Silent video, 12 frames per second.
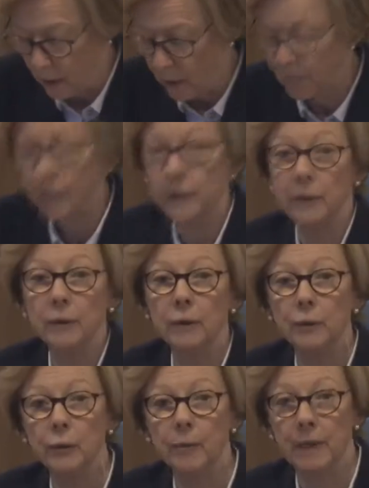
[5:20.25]
of the
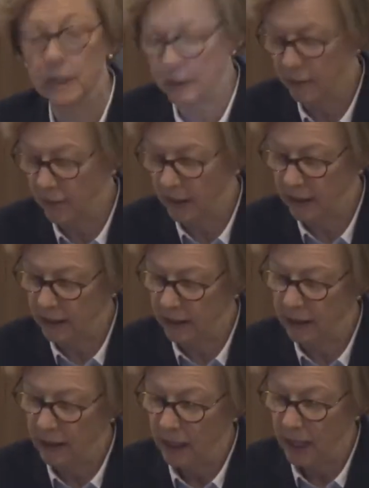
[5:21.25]

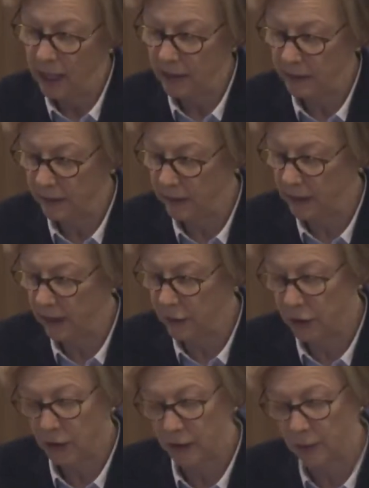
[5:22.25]
Euro-Mediterranean
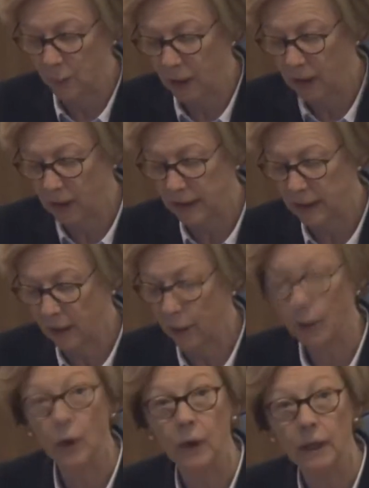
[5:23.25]
Association, as well as
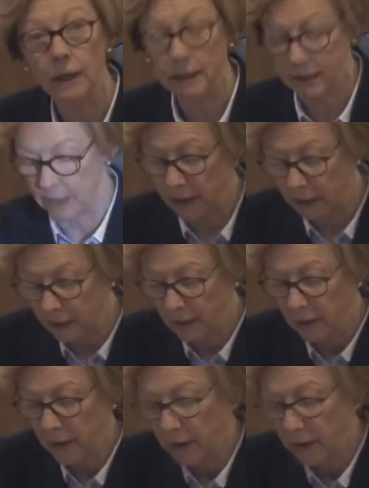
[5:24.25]
our colleagues here